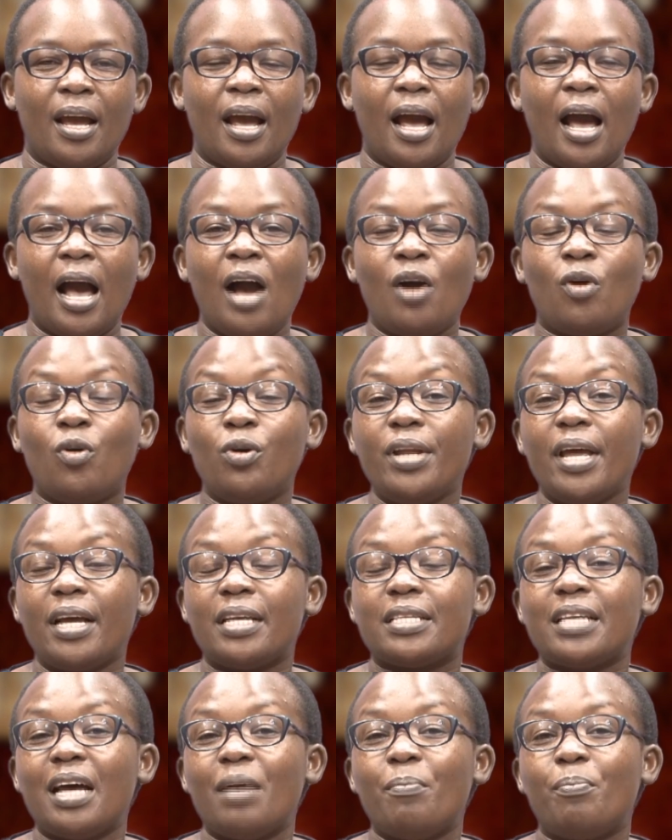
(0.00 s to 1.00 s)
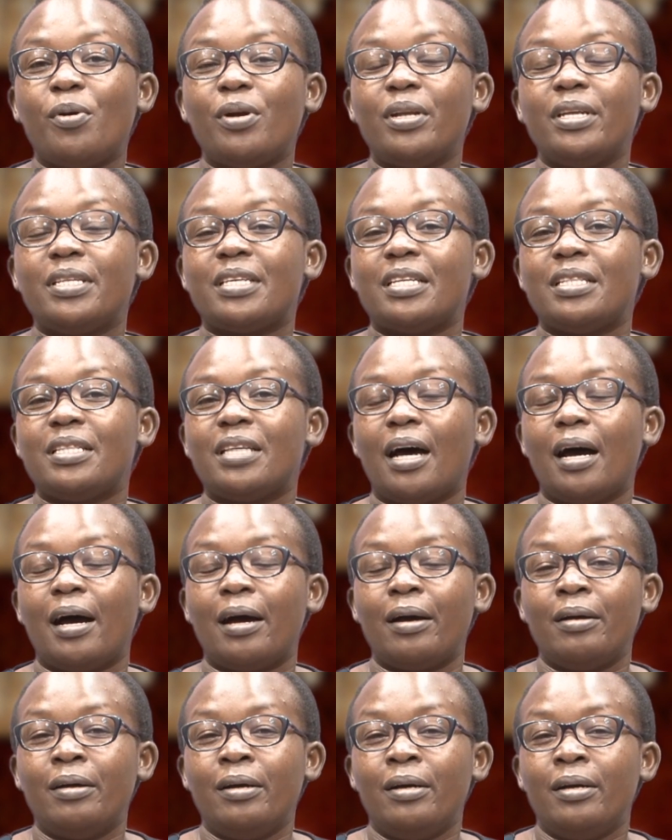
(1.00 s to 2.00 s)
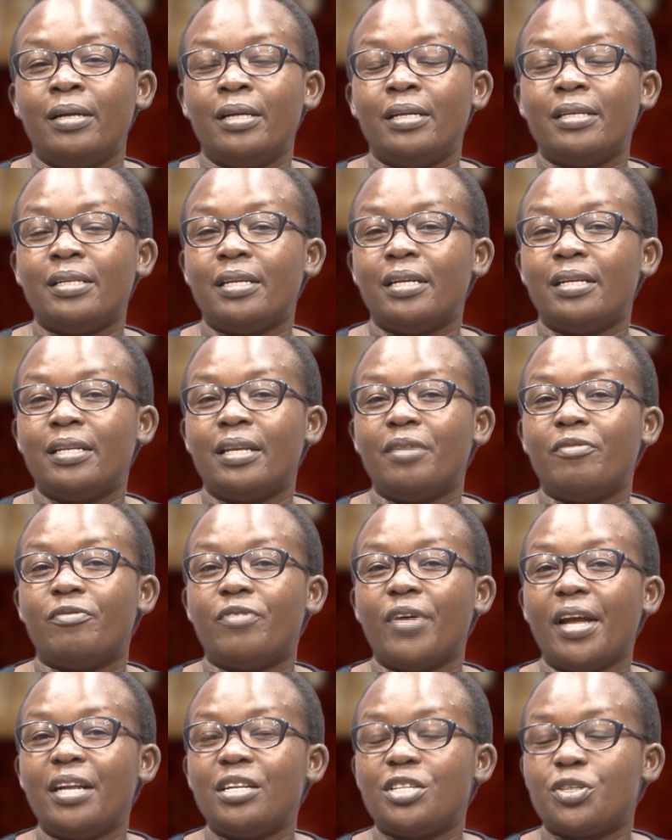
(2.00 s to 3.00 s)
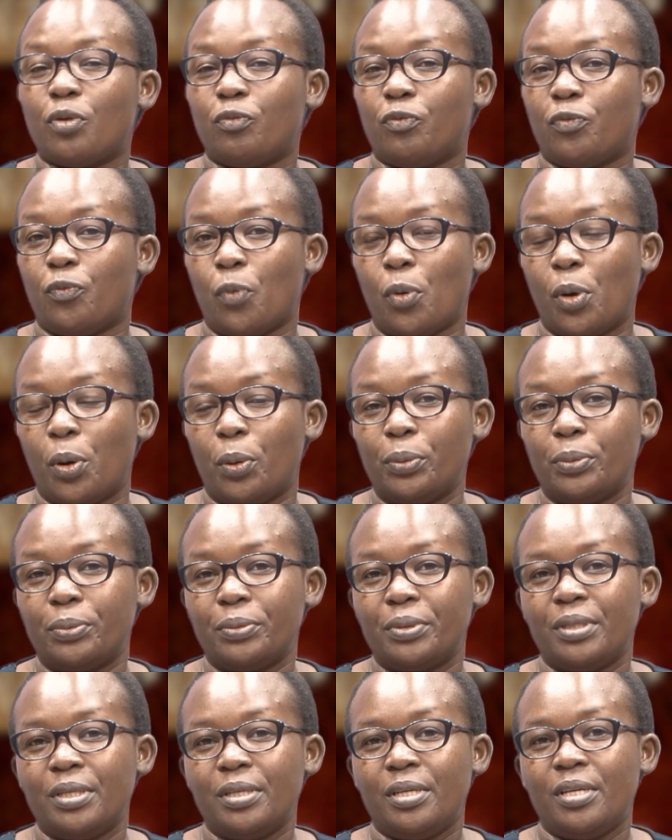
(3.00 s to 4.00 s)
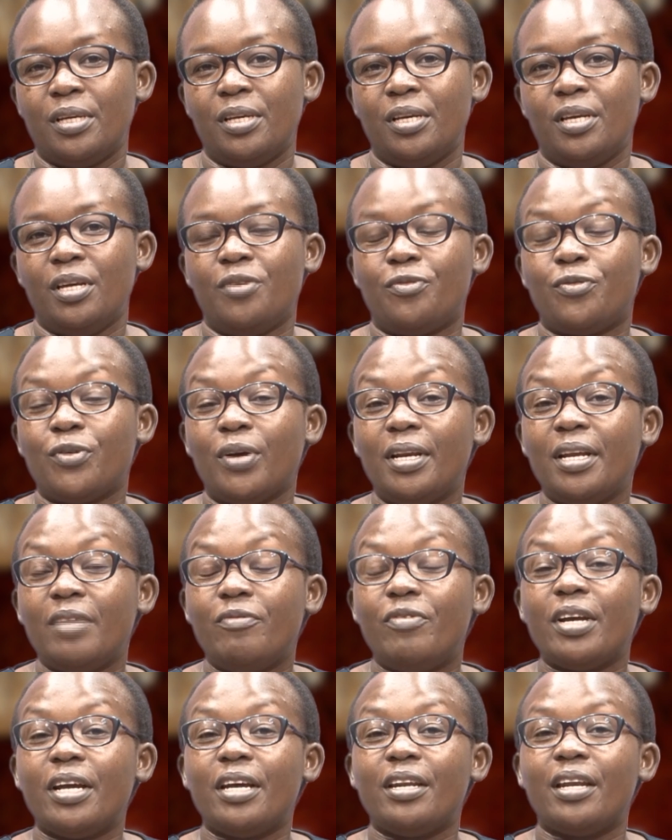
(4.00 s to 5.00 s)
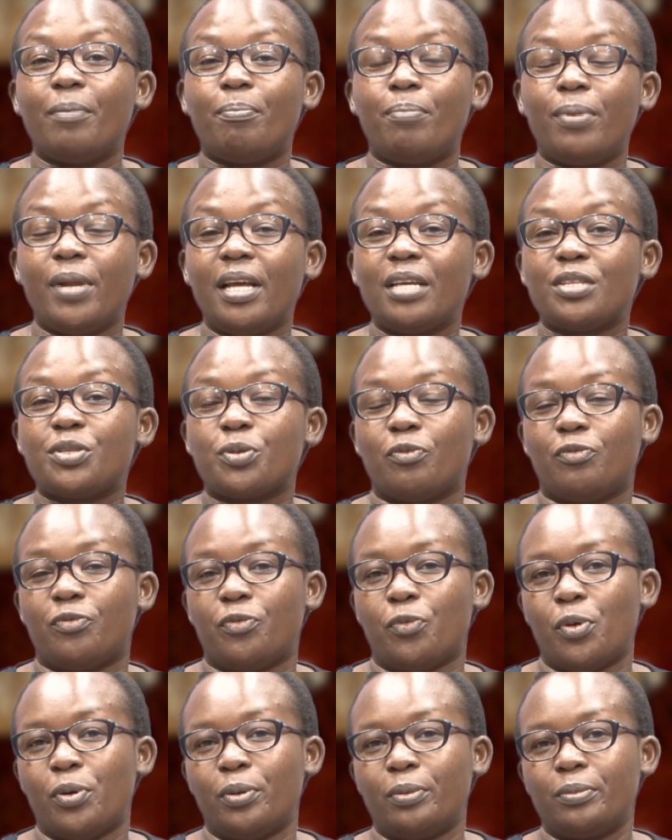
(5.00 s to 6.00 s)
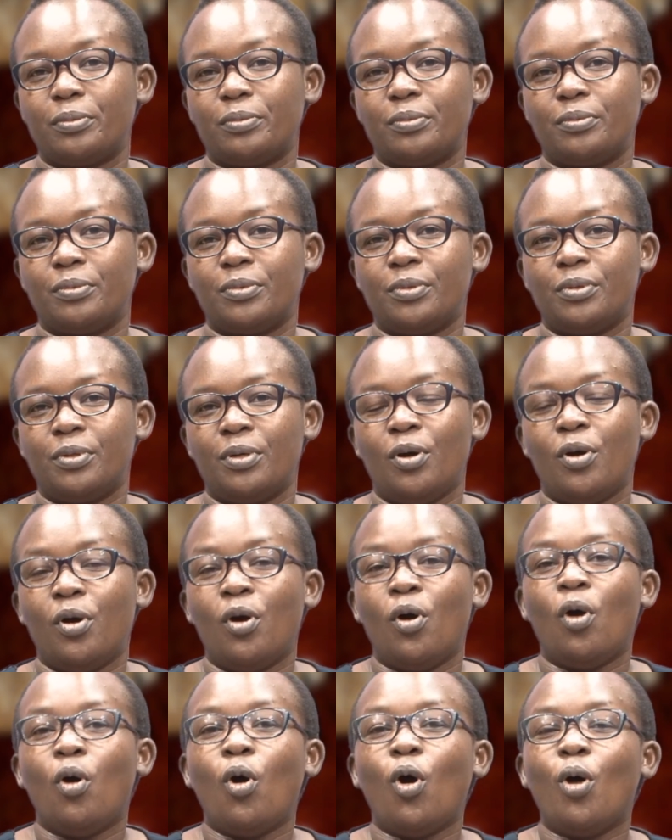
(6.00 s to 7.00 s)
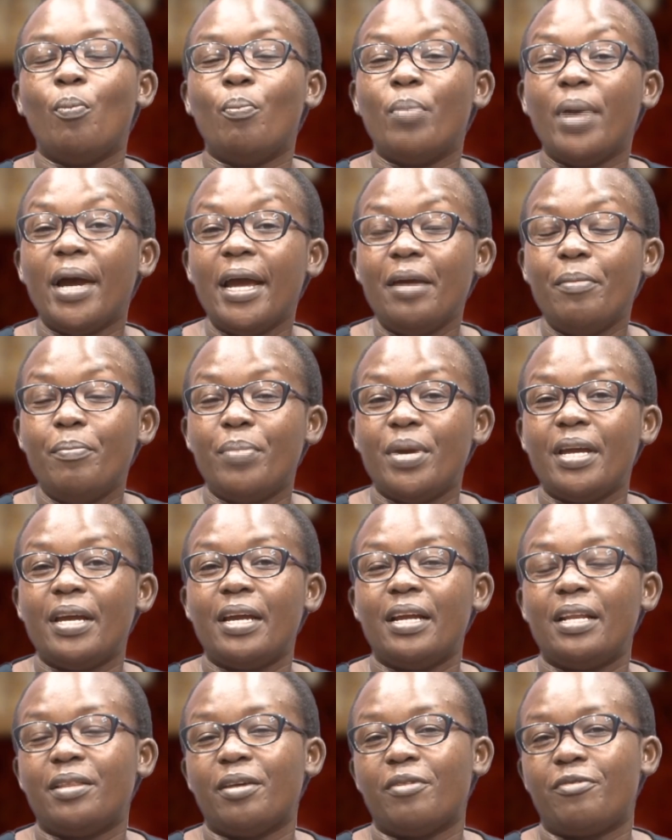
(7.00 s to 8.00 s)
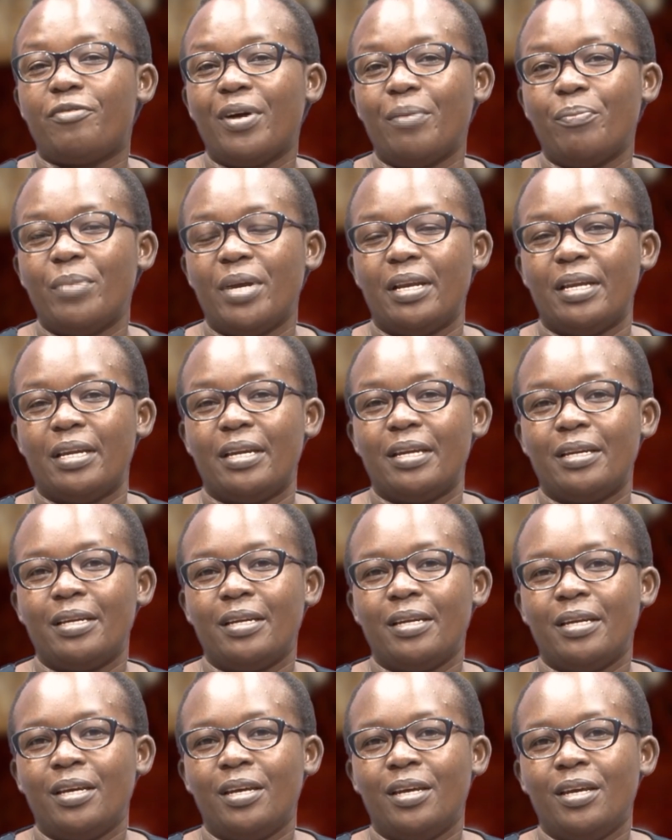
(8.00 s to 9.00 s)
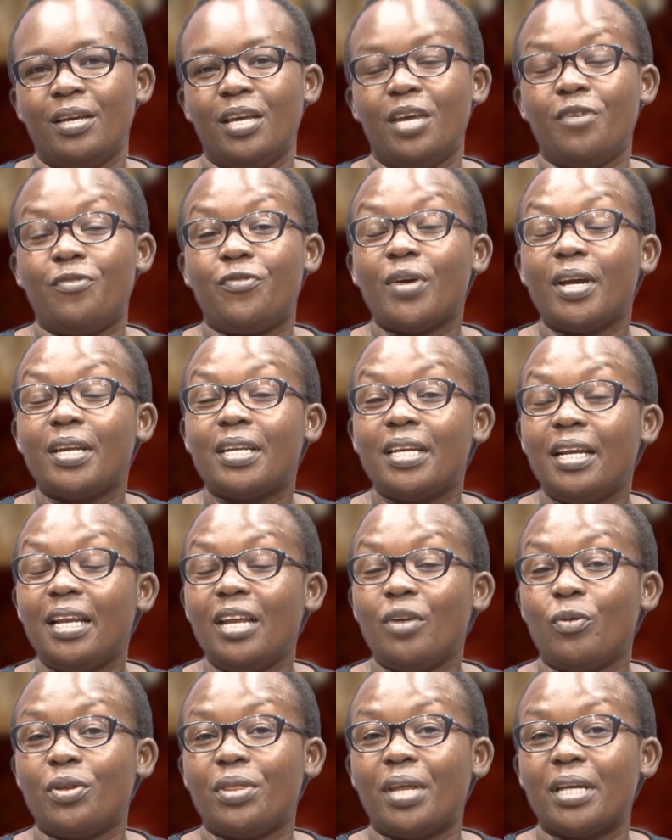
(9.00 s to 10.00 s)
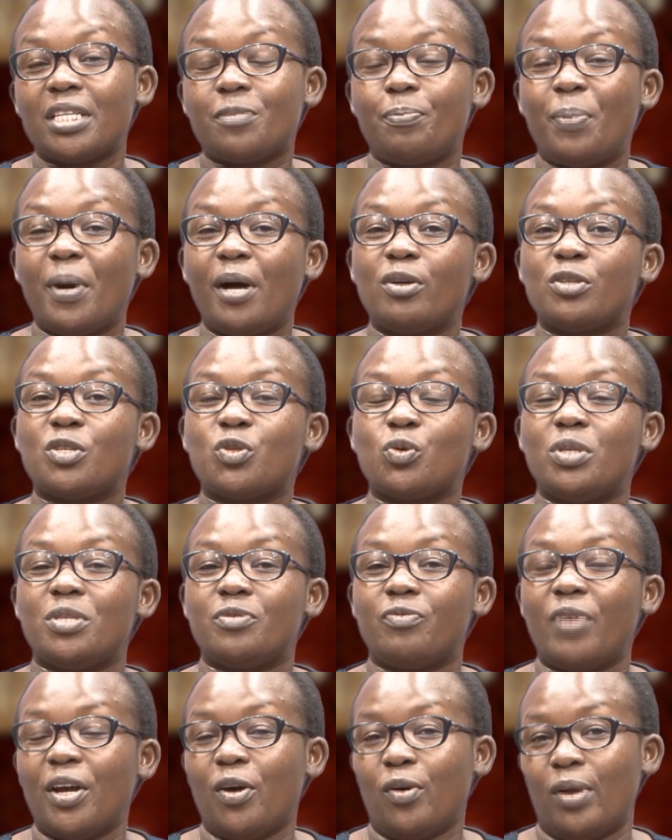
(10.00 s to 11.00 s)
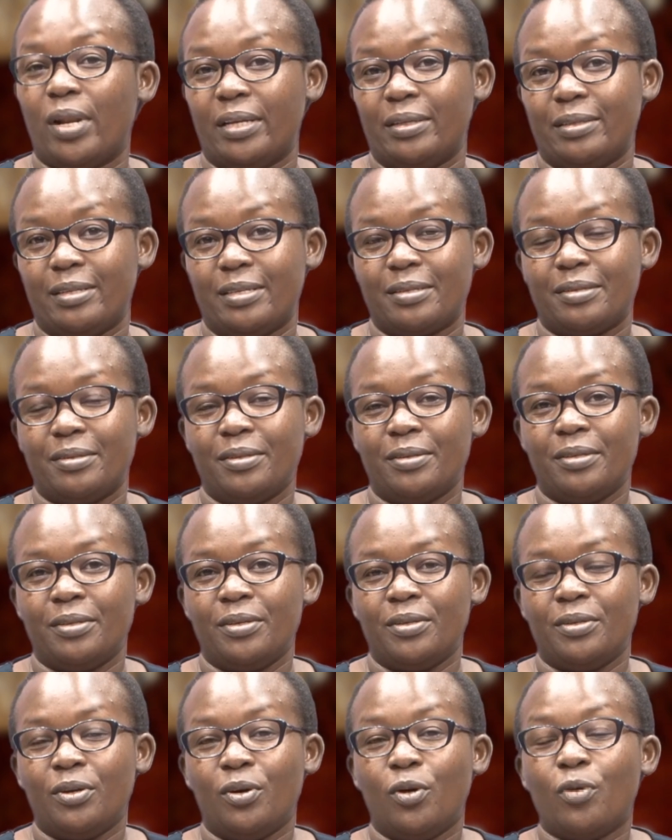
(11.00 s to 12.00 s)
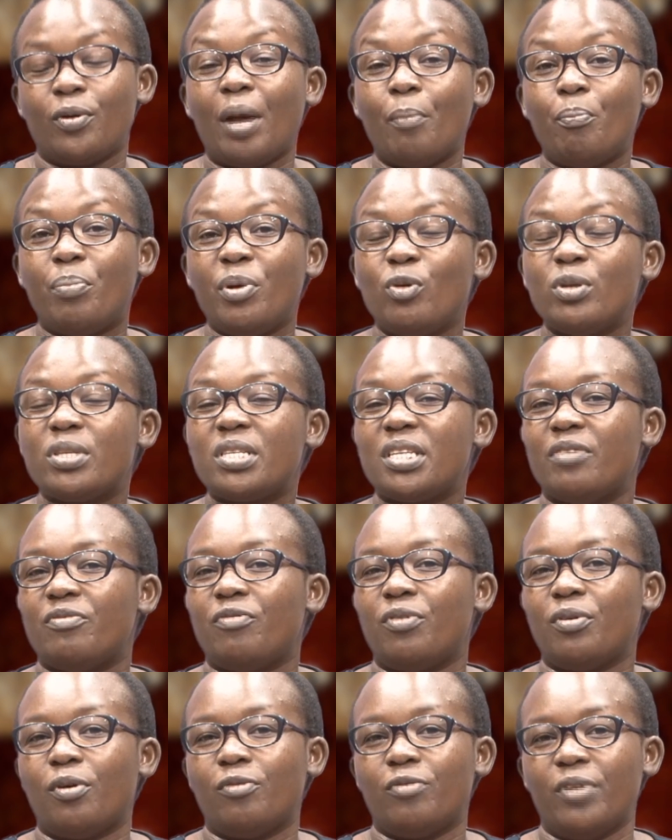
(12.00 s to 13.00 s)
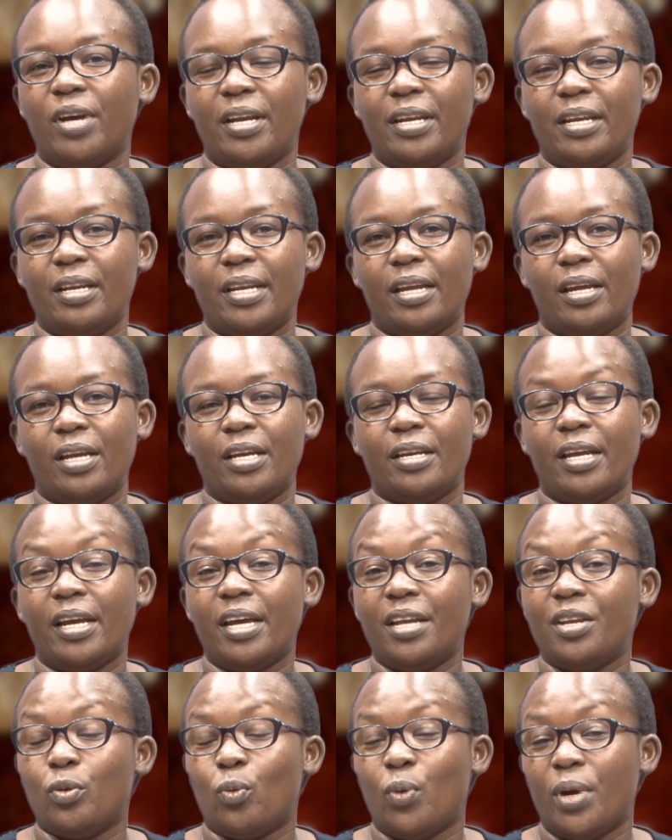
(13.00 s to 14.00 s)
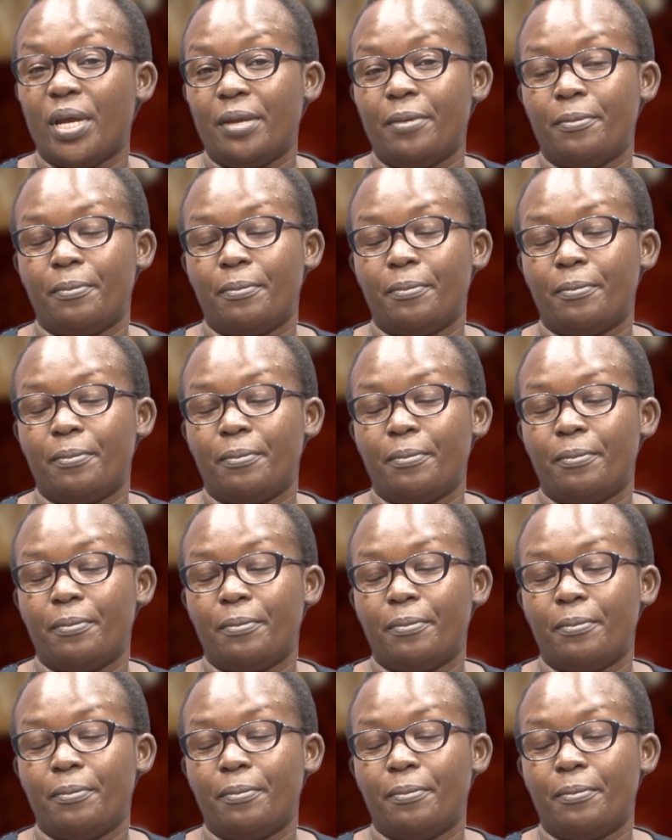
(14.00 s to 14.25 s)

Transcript: A good example is in the events of war, if you're living in a place of war, or maybe in the family, if you're dealing with a spouse who is violent or abusive of any in any way,